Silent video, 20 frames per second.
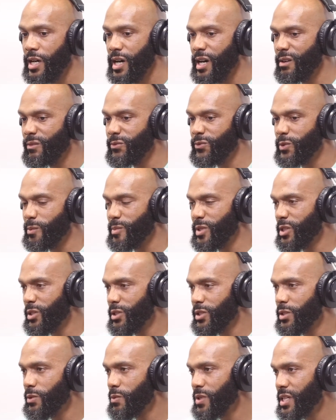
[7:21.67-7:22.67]

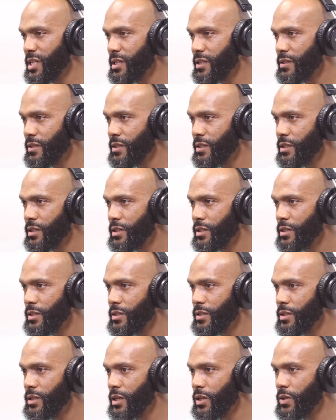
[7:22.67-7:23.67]
unfamiliar with.
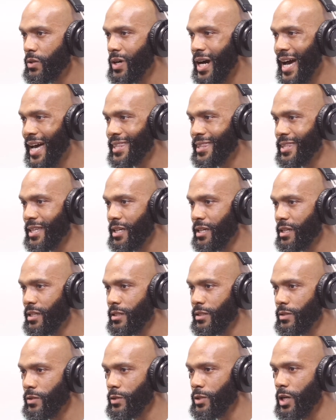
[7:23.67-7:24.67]
I
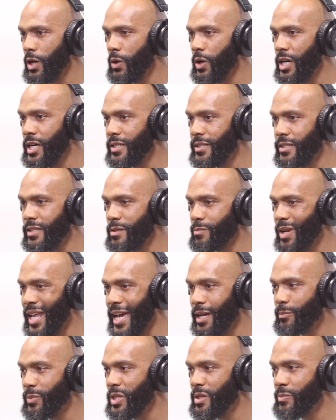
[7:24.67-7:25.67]
think us as
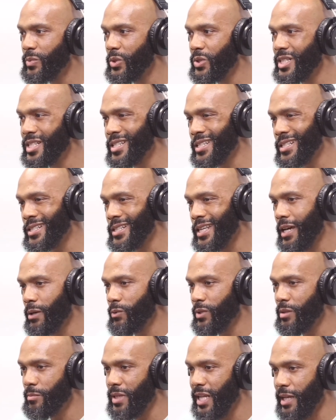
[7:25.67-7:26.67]
black people is just
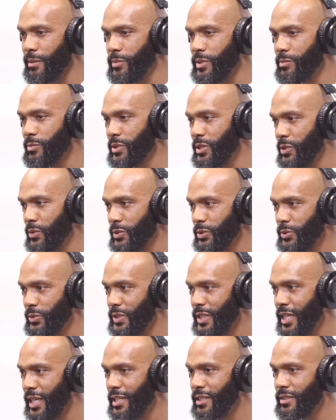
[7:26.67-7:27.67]
like, well, black people don't
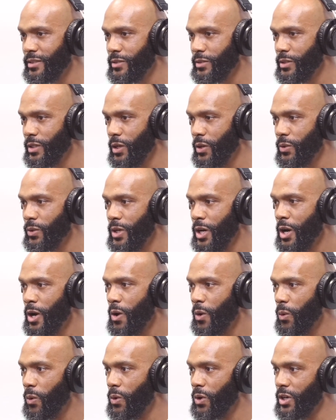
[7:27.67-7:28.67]
do that.
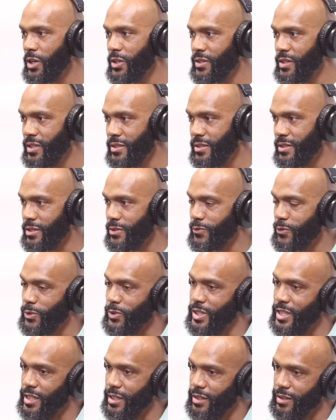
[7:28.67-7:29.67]
Or this is for
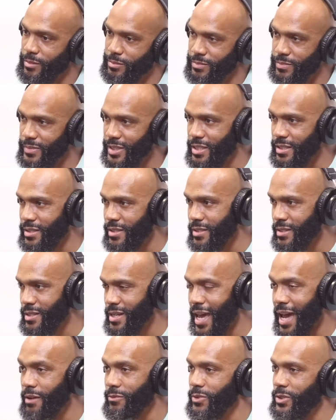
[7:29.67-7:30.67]
them. This is
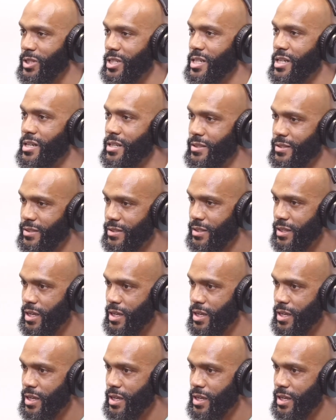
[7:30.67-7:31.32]
not for us.